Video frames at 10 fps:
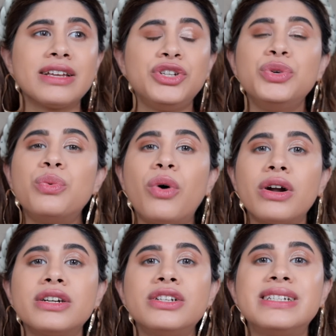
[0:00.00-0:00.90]
Do you
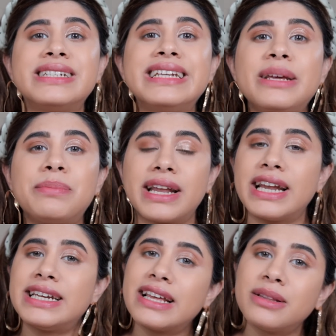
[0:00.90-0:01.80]
want to sleep? Can
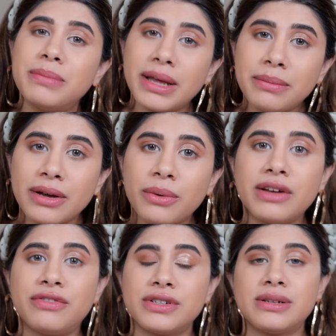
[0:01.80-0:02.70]
I take the baby
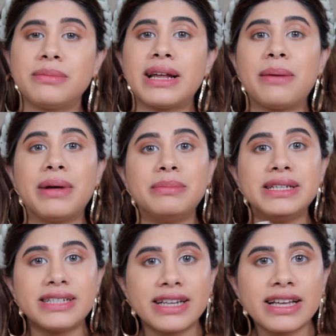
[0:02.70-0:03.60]
away for some time? I'll
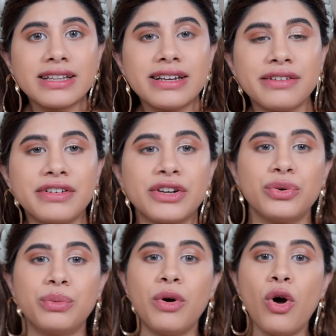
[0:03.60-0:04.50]
be sitting in the living
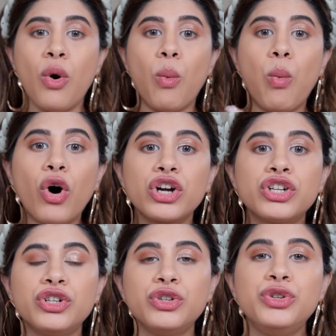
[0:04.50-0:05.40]
room.
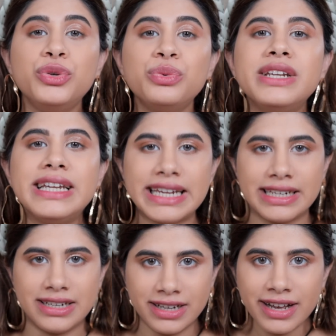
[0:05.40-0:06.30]
What do you
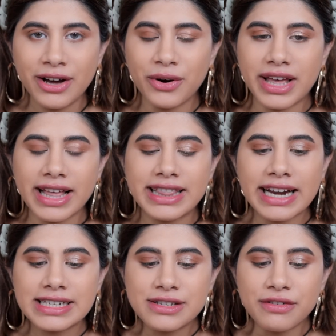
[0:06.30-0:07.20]
need? Okay,
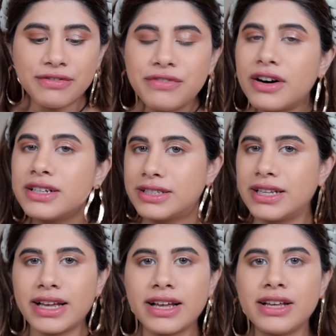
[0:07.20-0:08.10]
that is the first
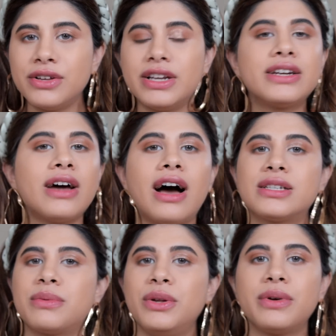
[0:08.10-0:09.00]
thing you need to
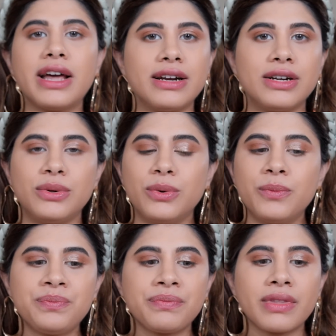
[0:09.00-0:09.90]
ask when you get into
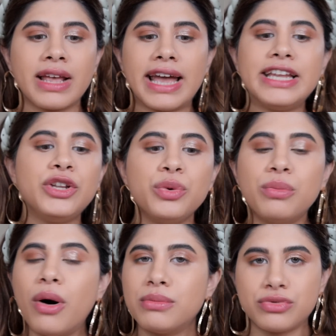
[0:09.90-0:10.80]
any new
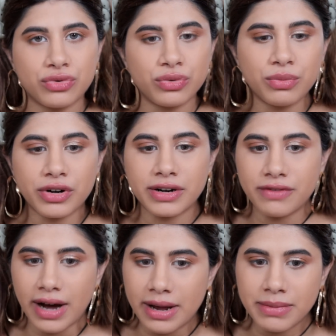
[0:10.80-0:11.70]
mom's room or
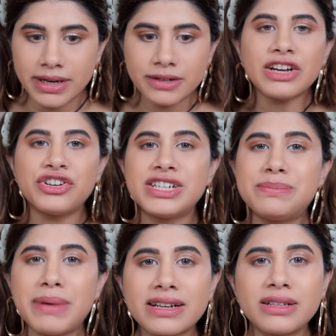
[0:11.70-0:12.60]
environment.
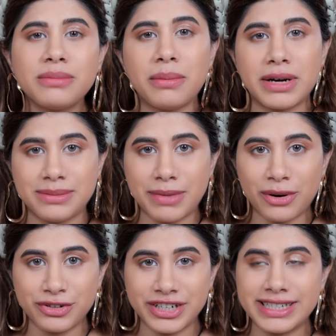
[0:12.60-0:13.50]
Respect the mama's
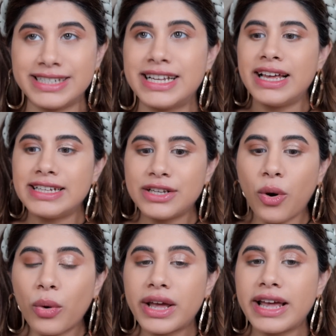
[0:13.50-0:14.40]
boundaries. Is
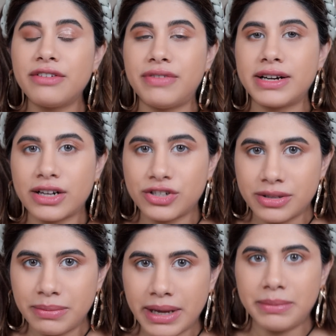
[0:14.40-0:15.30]
it okay if I touch
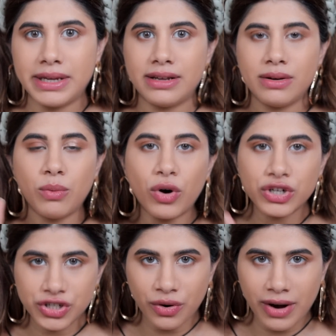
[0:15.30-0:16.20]
the baby?
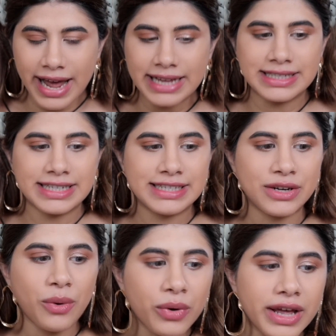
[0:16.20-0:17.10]
Wash your hands. Is
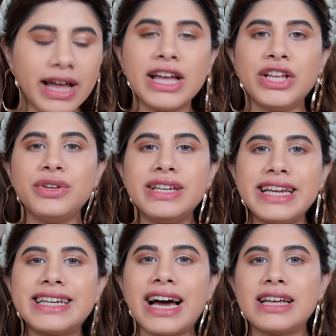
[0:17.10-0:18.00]
it okay? You
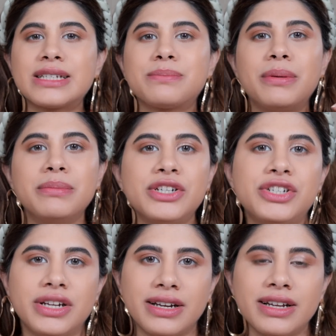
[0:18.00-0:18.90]
need to ask
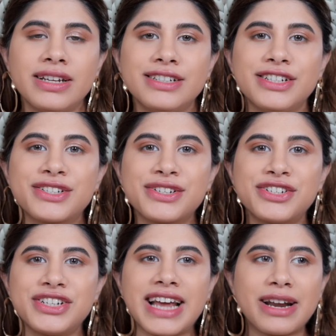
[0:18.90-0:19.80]
permission. Just
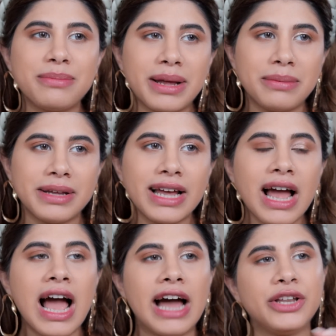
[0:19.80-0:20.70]
because she had a baby
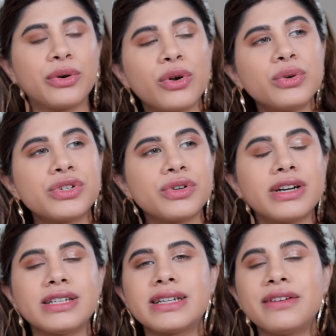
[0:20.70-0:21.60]
and you're close to
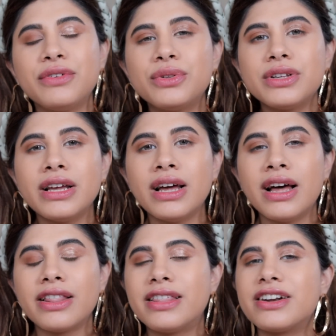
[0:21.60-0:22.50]
her doesn't give you
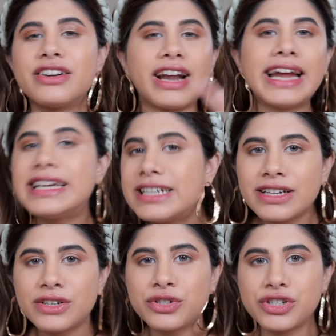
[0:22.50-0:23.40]
the right
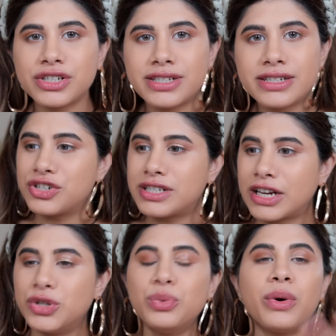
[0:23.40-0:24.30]
to just
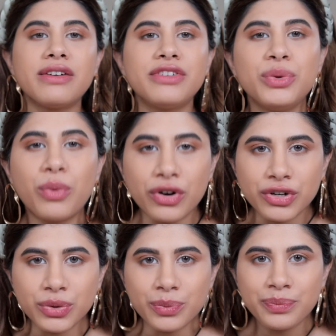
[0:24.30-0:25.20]
like do whatever you want to
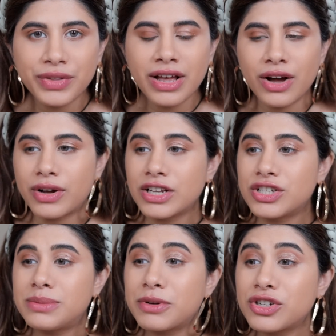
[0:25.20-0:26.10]
do. Okay,
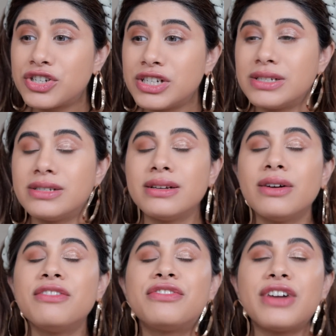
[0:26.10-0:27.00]
just because she's
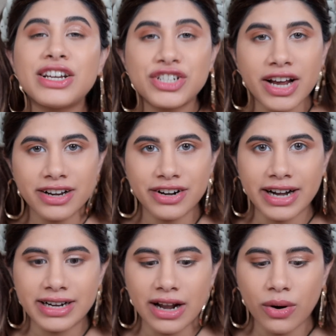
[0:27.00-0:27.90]
fragile
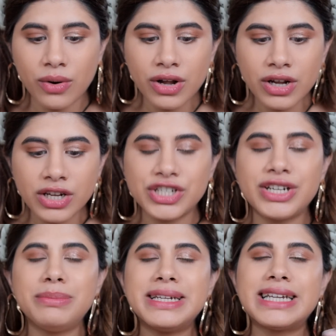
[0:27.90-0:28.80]
right now,
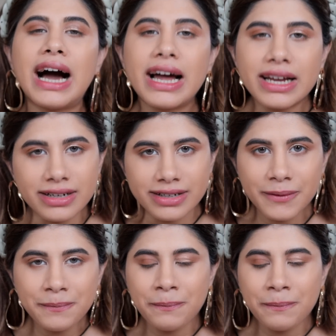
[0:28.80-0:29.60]
she'll be tired.